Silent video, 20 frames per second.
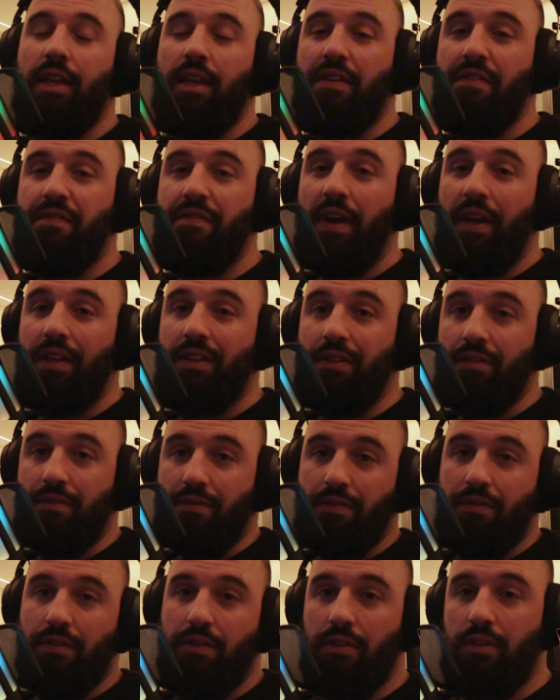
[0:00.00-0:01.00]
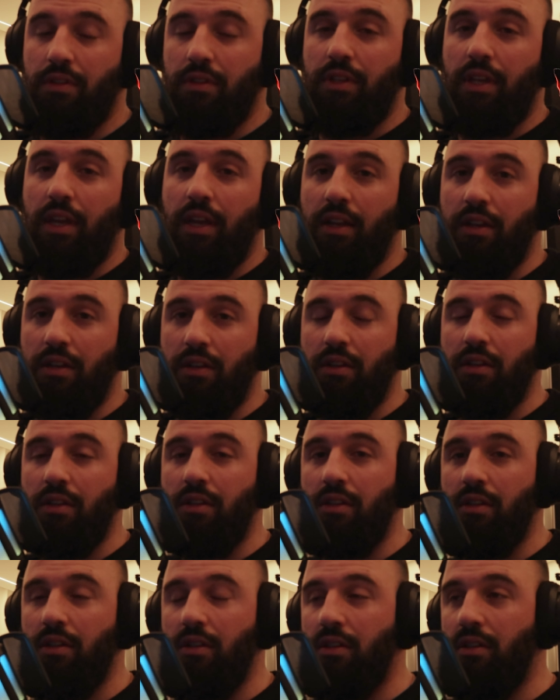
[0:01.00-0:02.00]
effective than
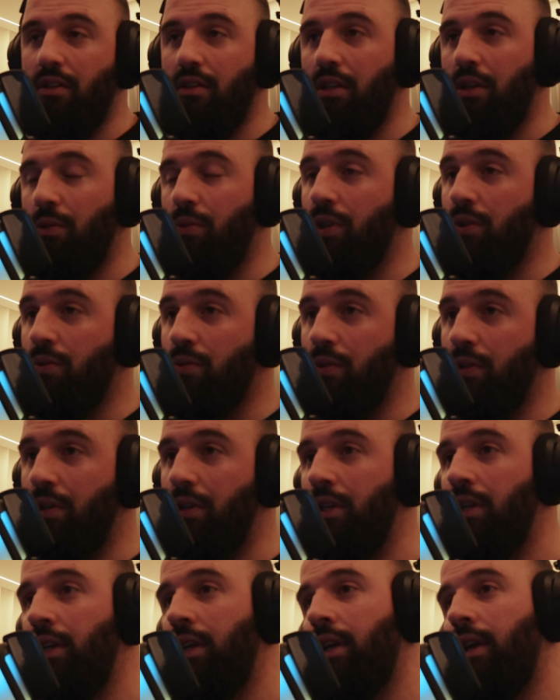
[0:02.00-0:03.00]
the liquid cooler.